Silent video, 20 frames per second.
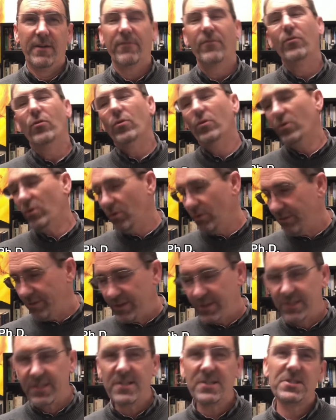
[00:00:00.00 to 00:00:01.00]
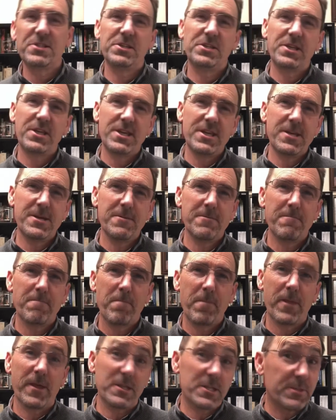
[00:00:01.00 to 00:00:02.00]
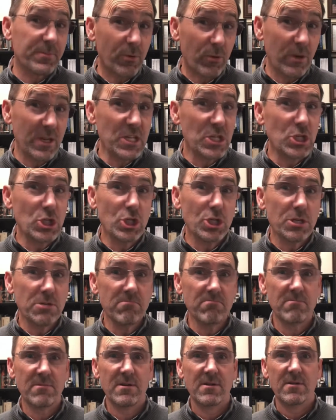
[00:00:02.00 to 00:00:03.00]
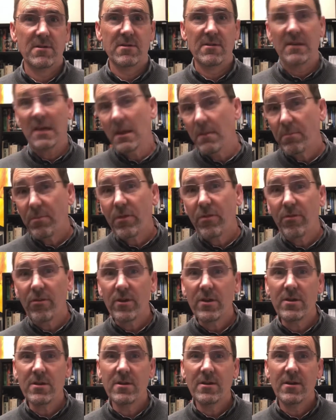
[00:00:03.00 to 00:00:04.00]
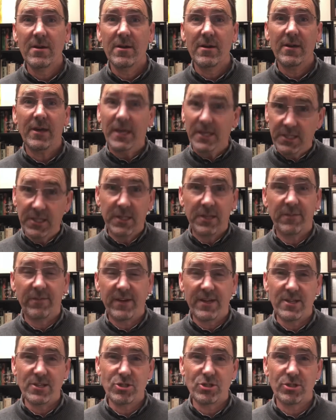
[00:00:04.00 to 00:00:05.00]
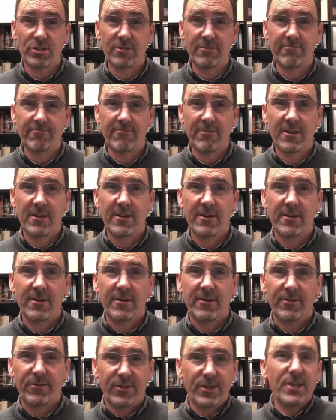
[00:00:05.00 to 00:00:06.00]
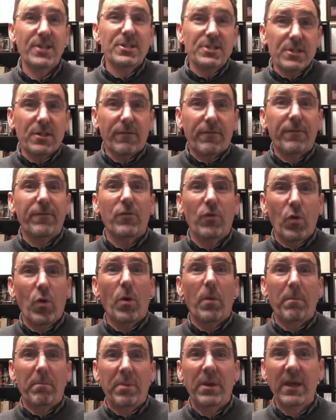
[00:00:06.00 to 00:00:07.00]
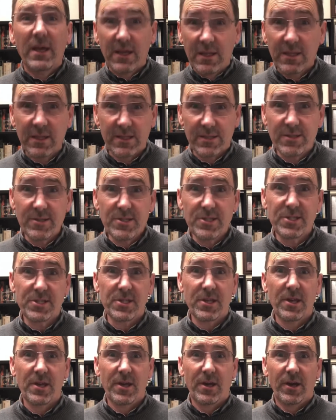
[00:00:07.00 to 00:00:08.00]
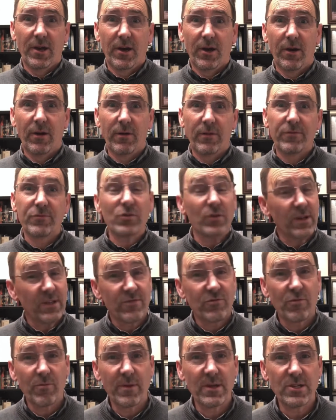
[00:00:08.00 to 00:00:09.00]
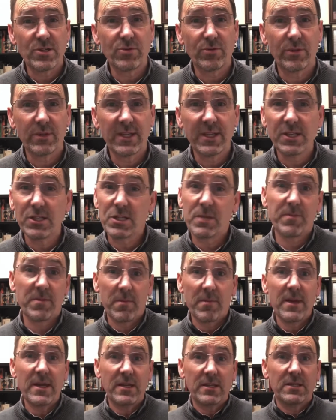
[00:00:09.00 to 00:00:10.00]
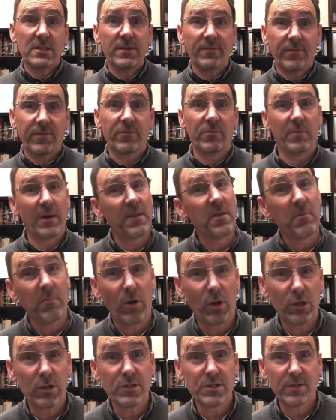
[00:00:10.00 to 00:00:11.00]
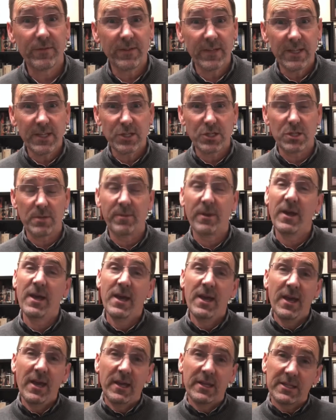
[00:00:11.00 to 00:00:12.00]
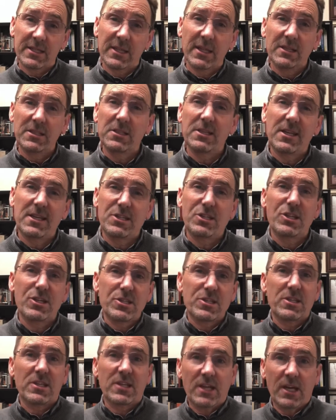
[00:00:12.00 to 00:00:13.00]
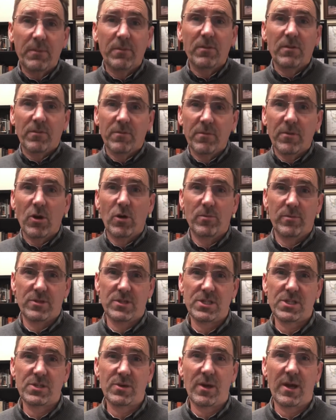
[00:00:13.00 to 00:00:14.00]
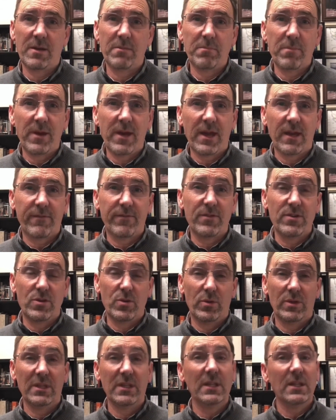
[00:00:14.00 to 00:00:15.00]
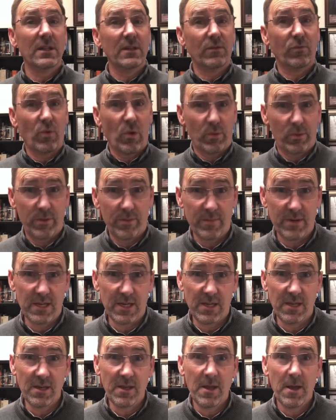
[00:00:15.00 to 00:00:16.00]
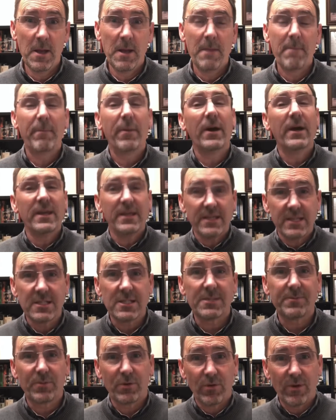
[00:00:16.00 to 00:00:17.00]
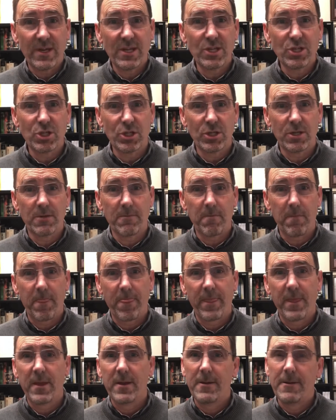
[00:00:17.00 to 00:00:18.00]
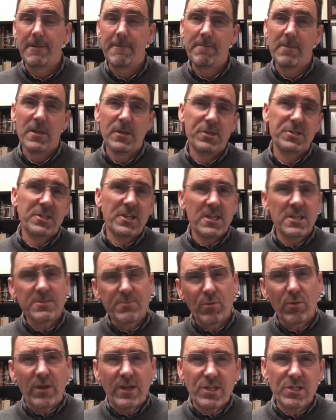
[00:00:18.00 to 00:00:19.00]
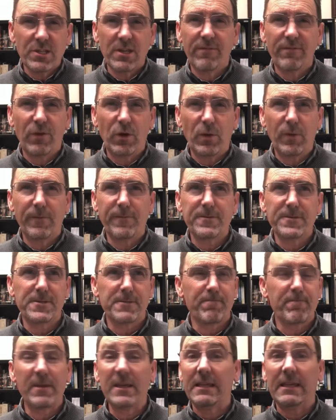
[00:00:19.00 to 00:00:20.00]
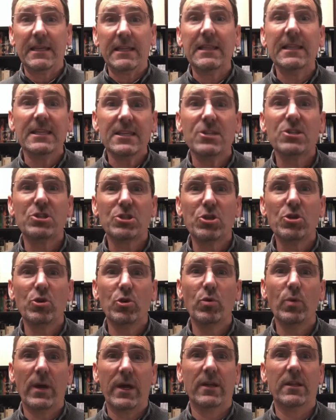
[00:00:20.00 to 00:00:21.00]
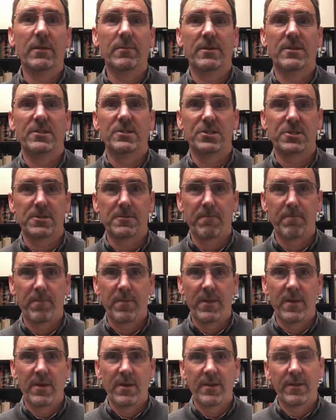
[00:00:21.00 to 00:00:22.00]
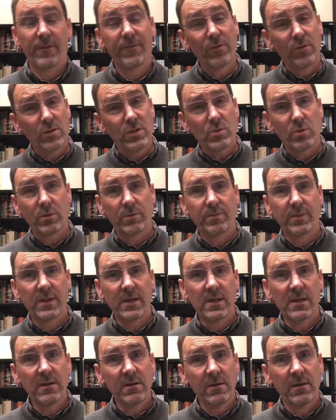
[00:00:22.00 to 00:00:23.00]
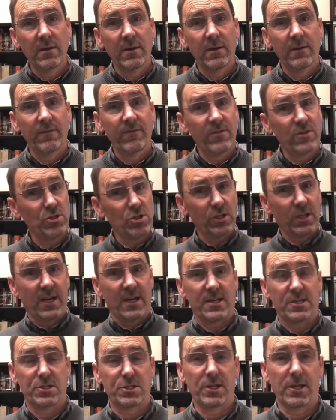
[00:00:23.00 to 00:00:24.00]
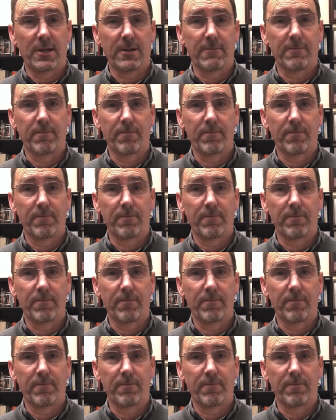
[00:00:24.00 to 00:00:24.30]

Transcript: for authenticity, inspiration, empathy, and innovation. These are the four pillars of transformational leadership that make it different from other models of leadership. And I'd like to take just a couple of moments to unpack for you a little of what we mean by inspiration. You see, inspiration involves at least two elements. The first would be vision casting.